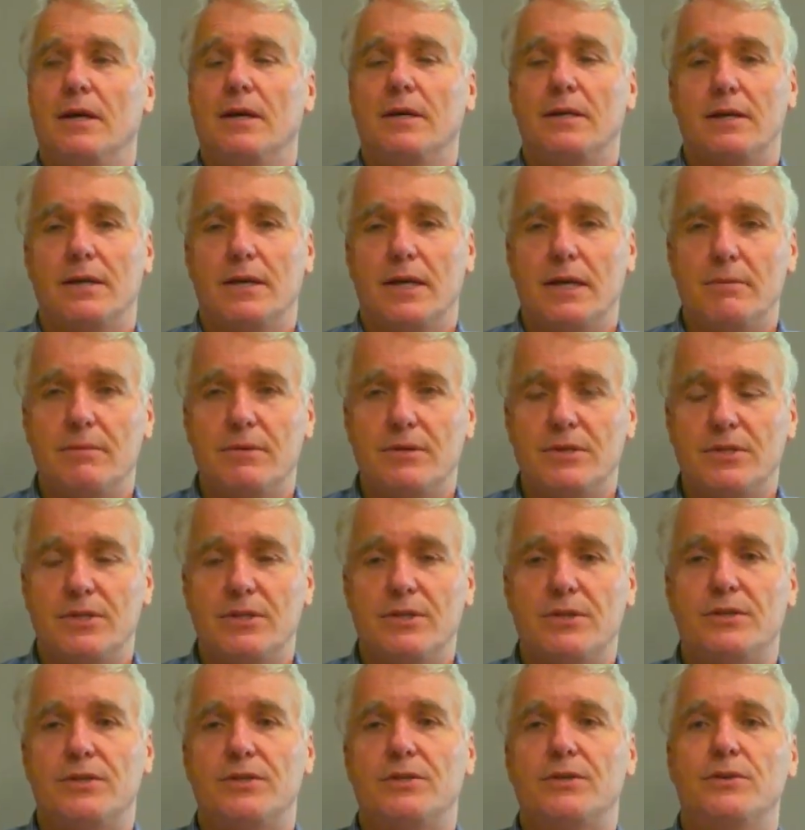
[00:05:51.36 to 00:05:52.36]
It enables
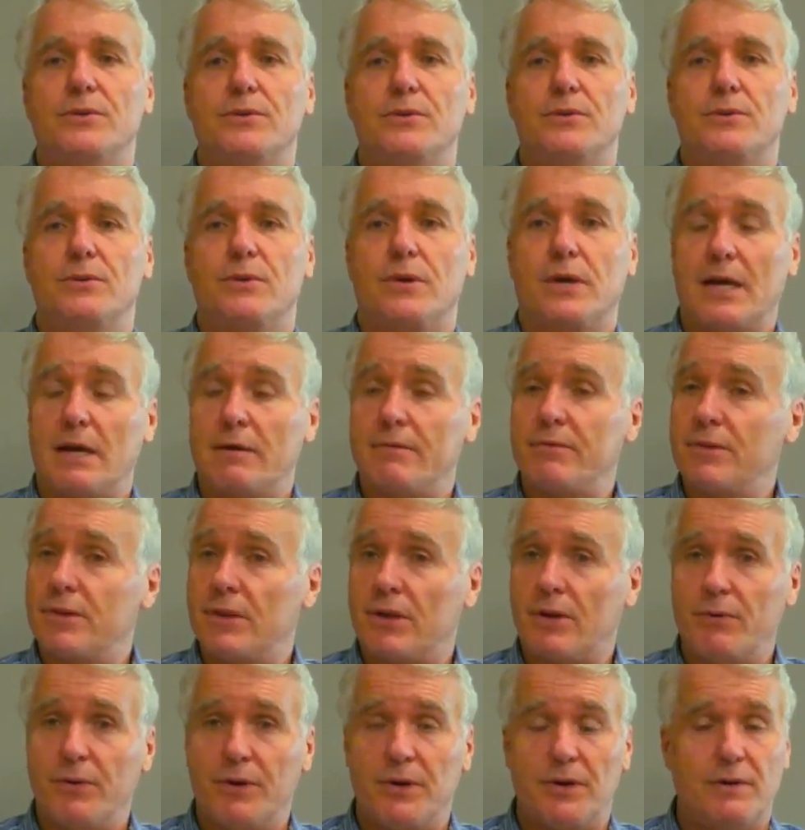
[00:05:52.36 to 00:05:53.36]
you to cover the
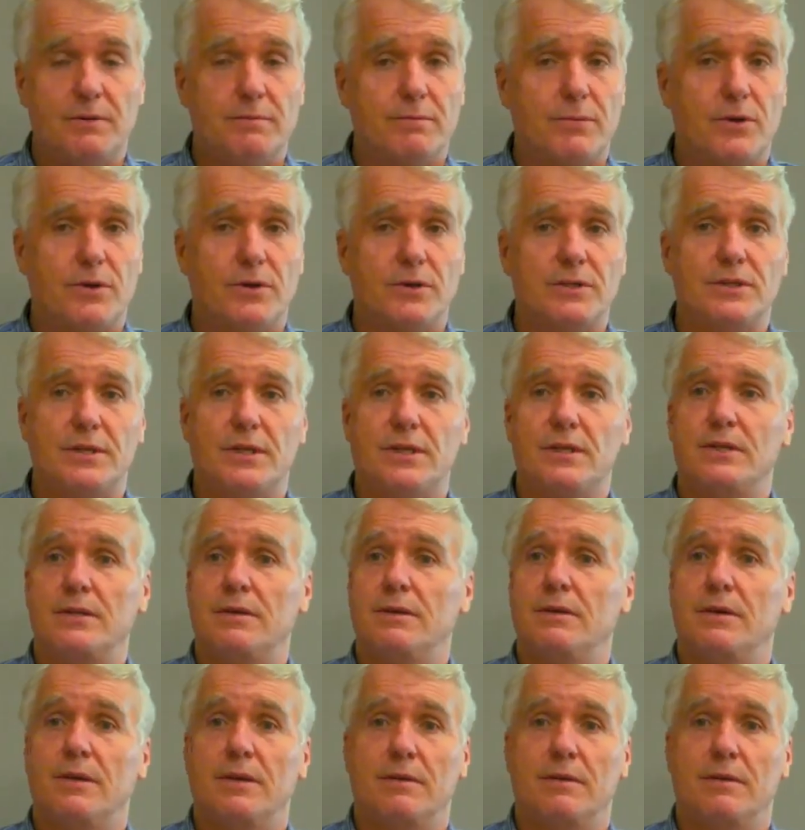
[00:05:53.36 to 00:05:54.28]
curriculum content